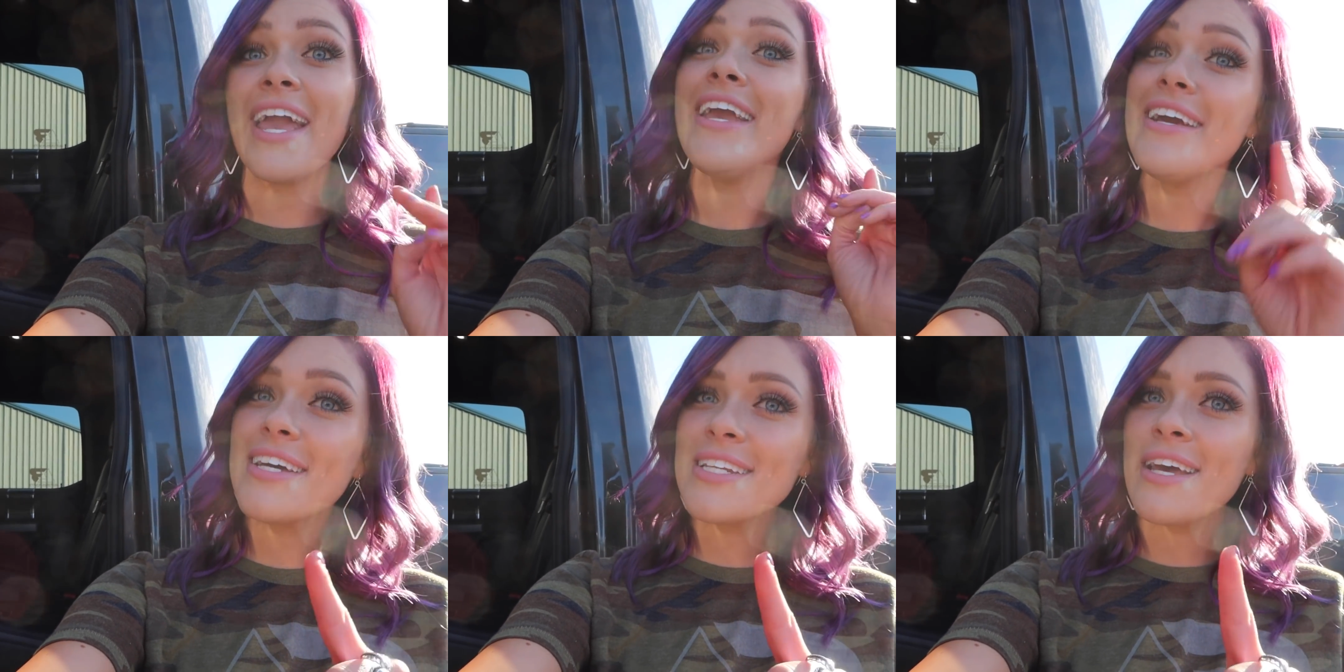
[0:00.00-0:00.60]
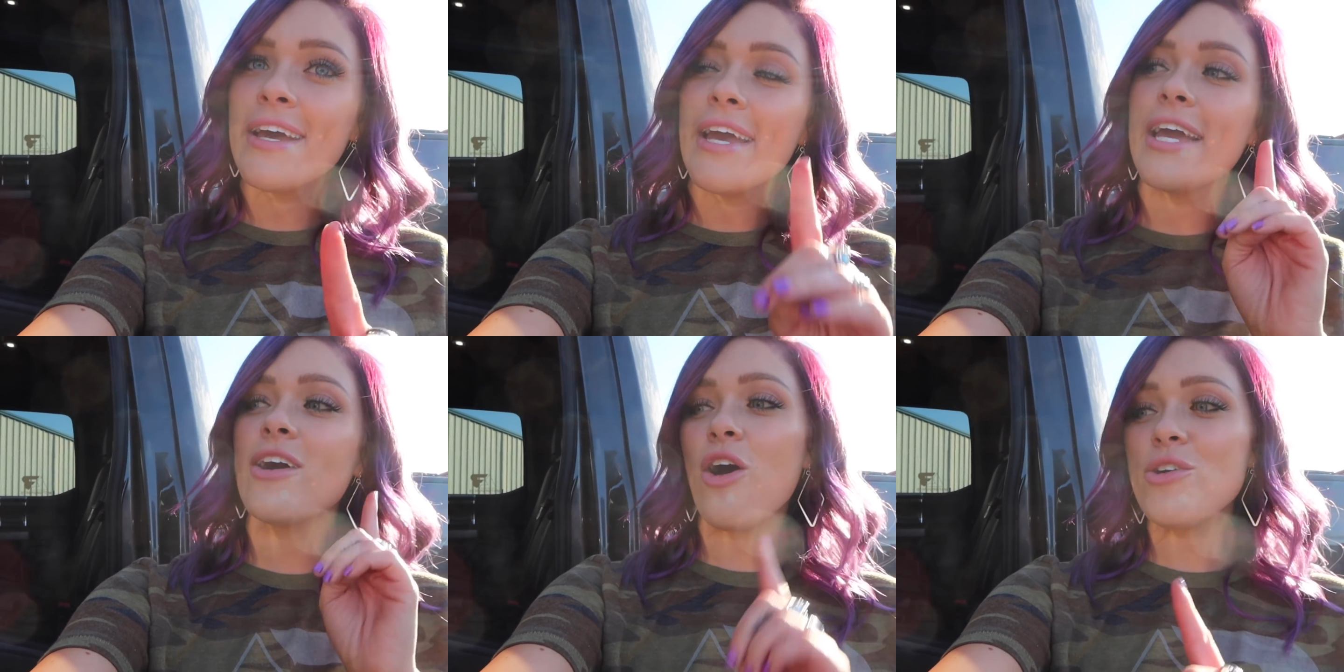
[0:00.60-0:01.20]
And
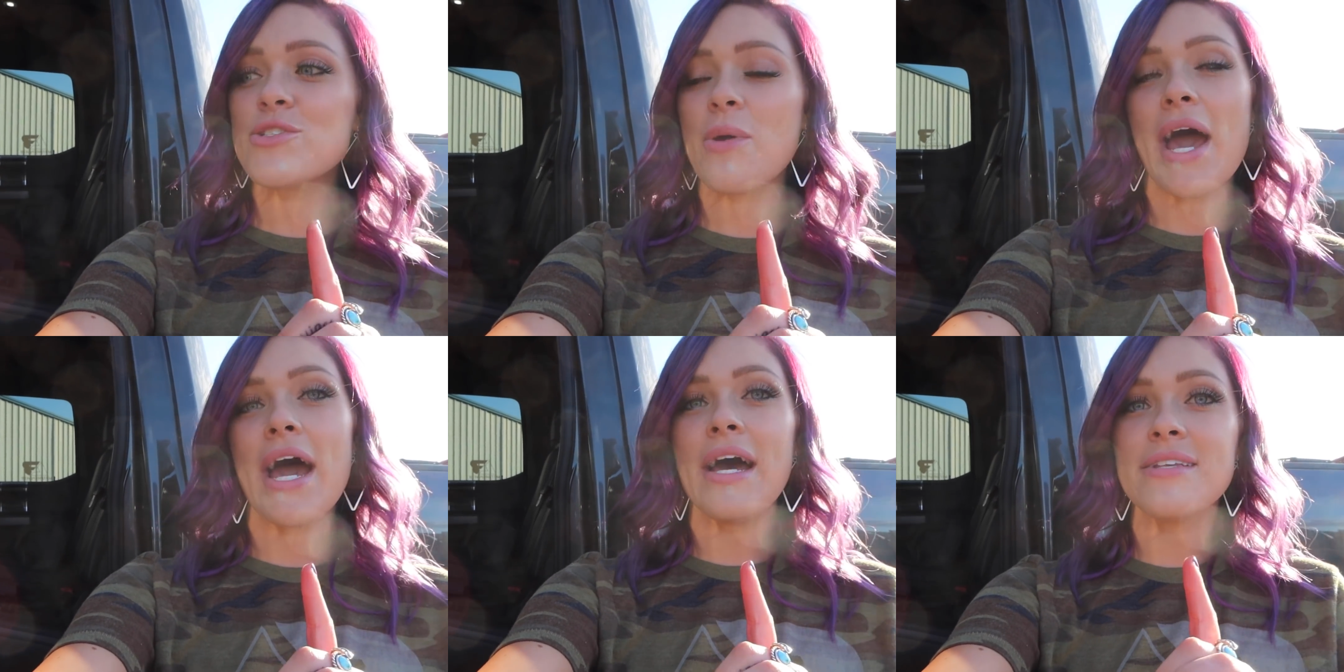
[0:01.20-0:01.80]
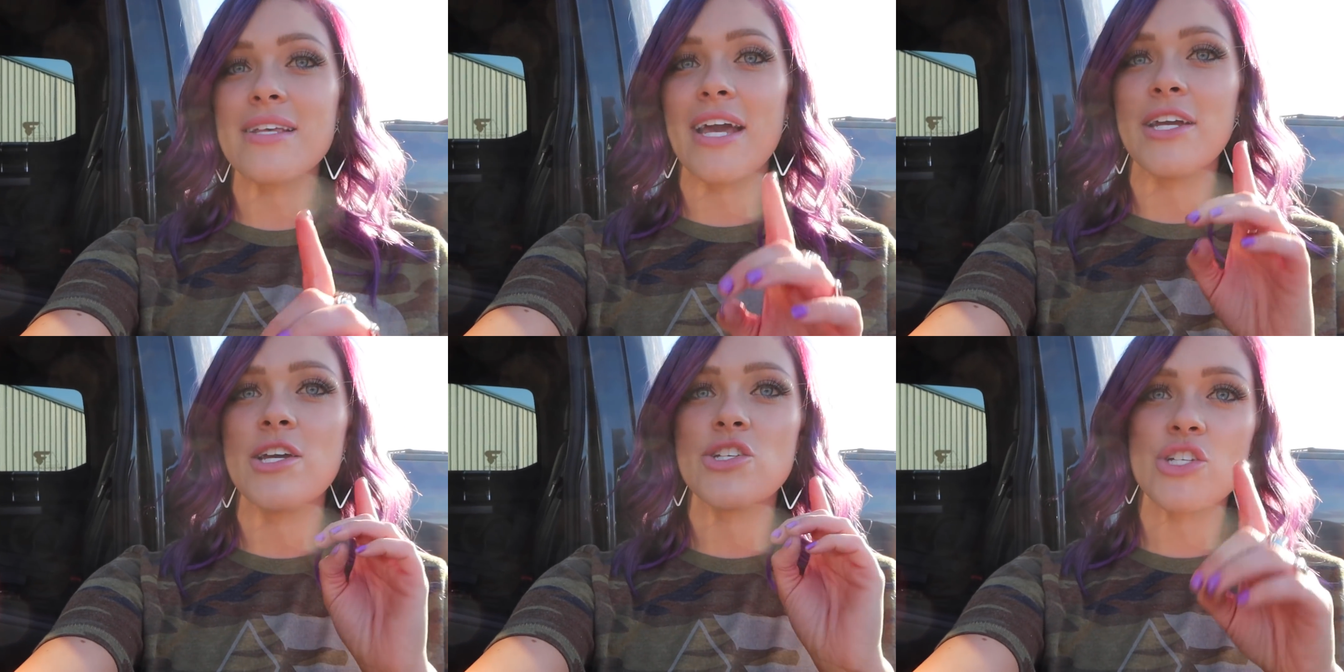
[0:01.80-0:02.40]
it also has
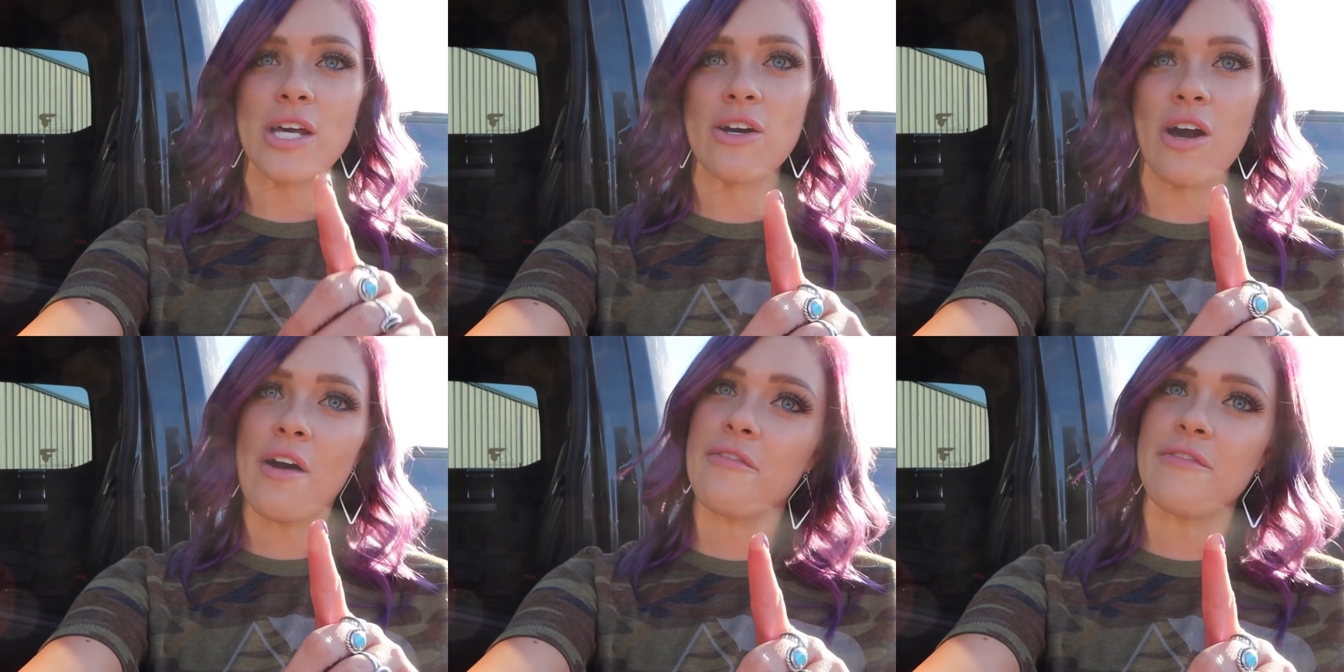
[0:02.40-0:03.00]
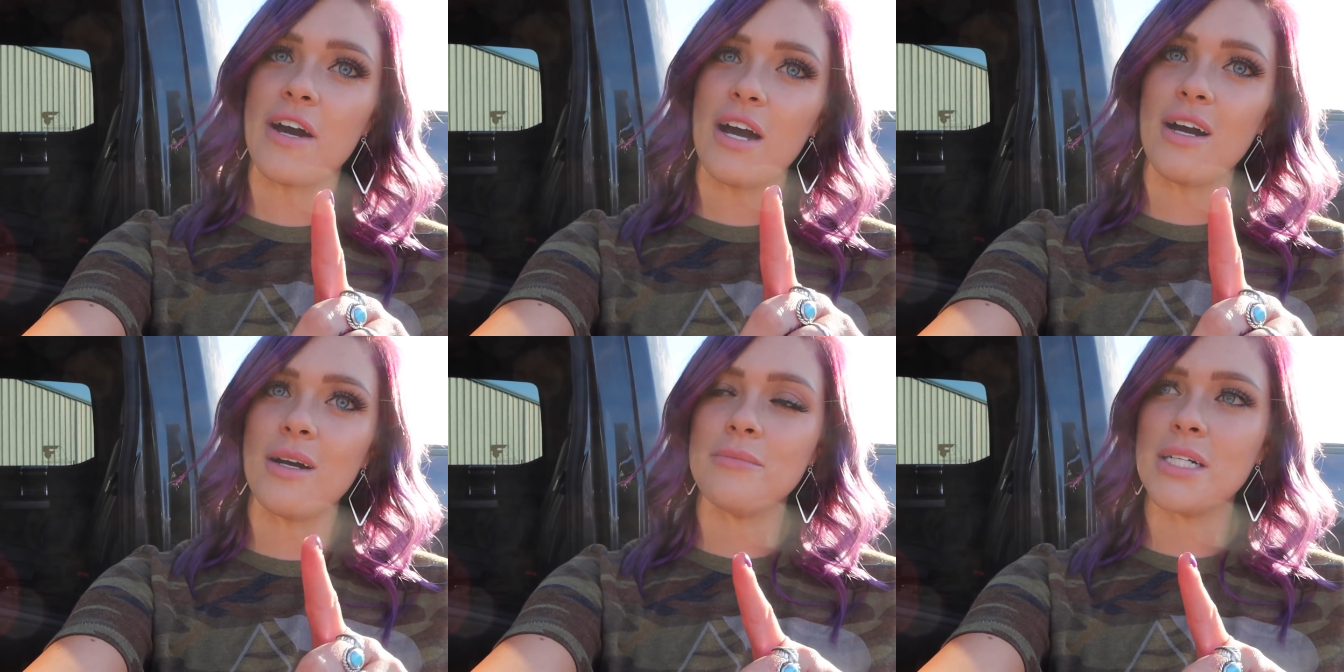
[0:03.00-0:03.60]
a shut off,
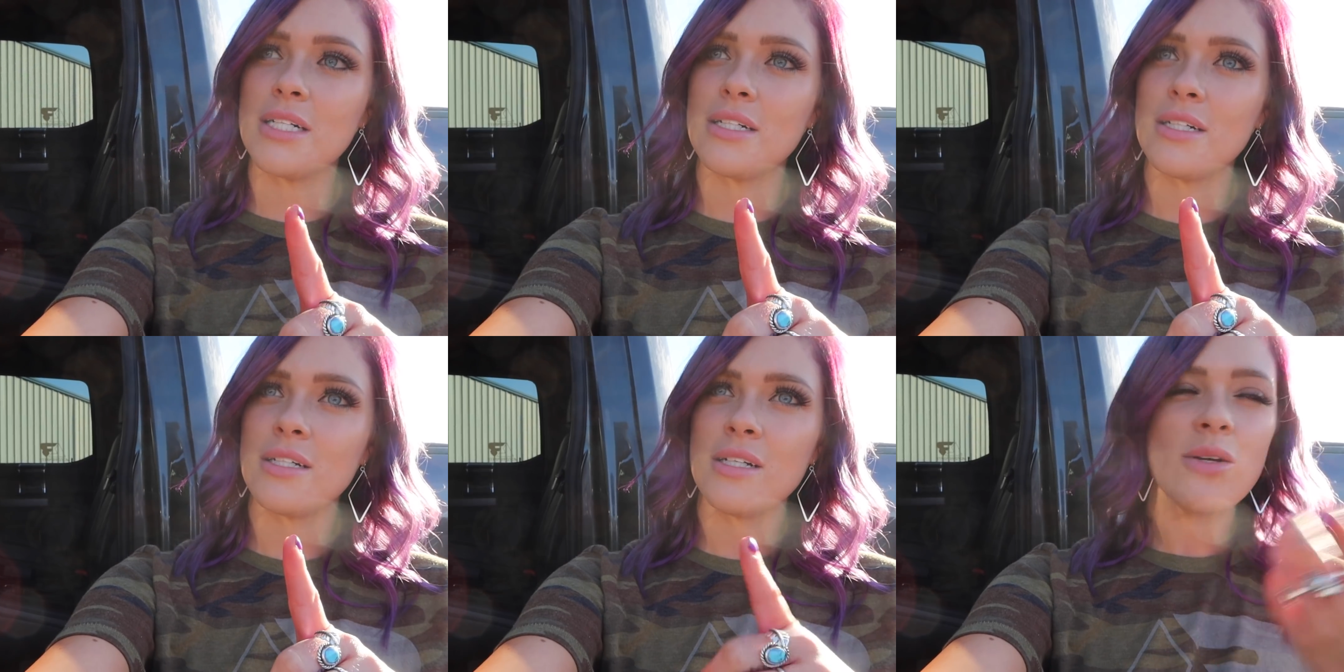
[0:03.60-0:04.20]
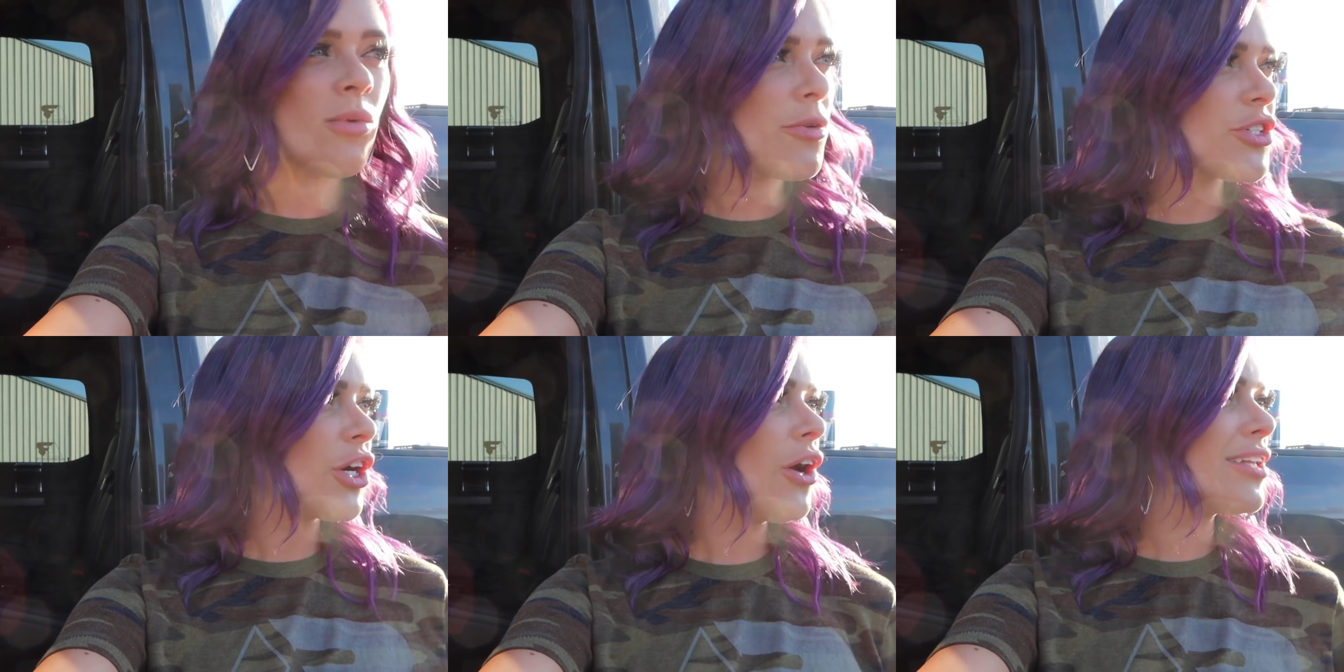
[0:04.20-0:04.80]
what
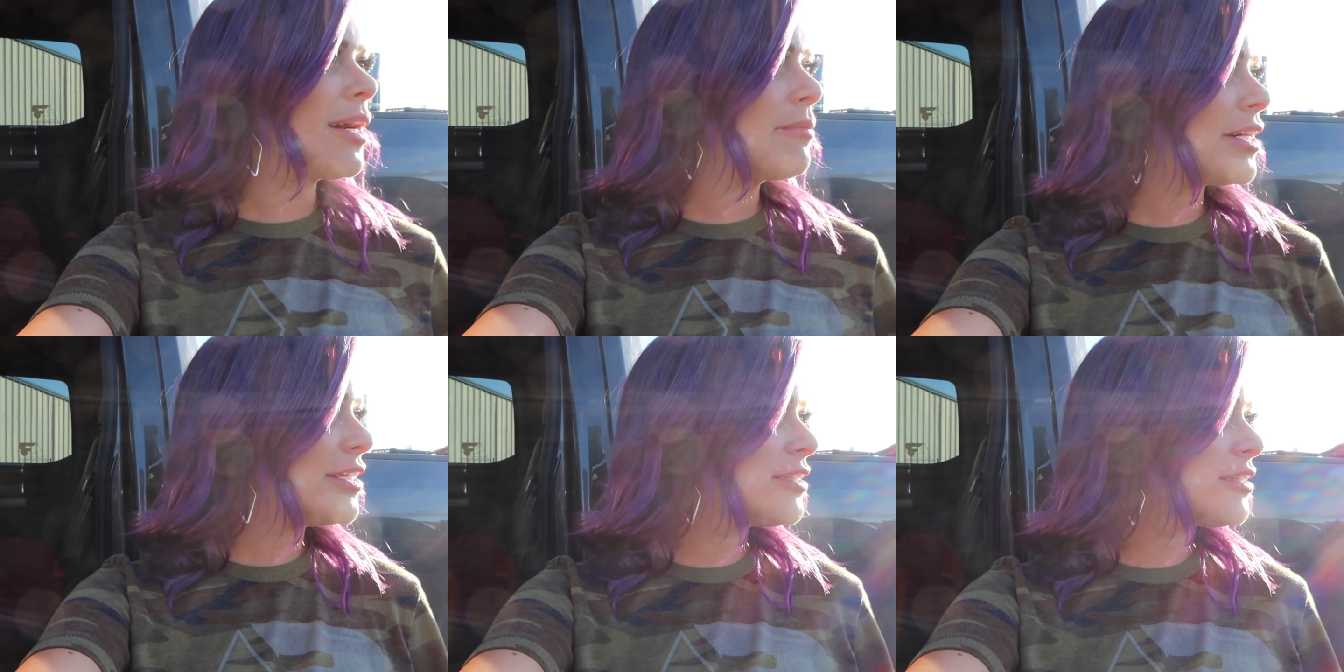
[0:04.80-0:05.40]
would you call that, bud?